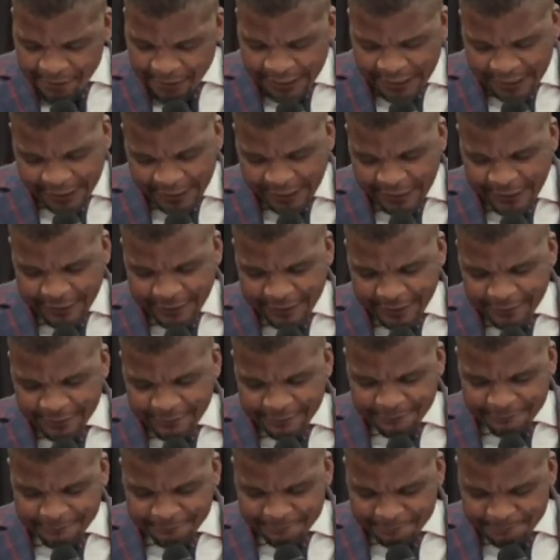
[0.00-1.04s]

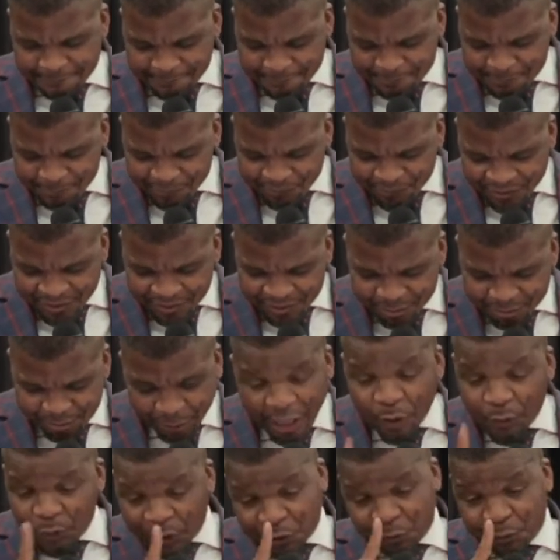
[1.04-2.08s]

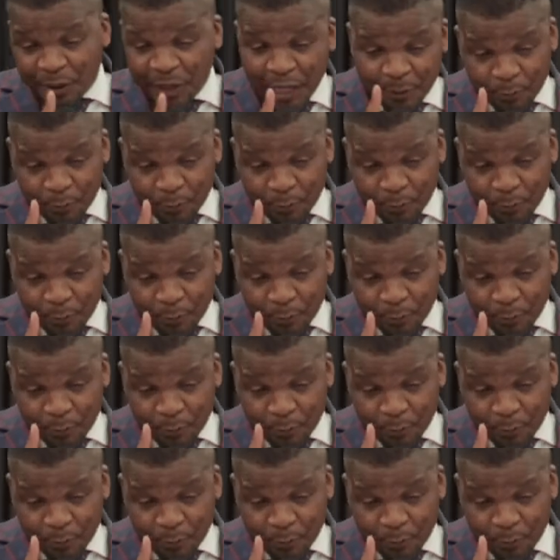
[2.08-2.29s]
Bear with me.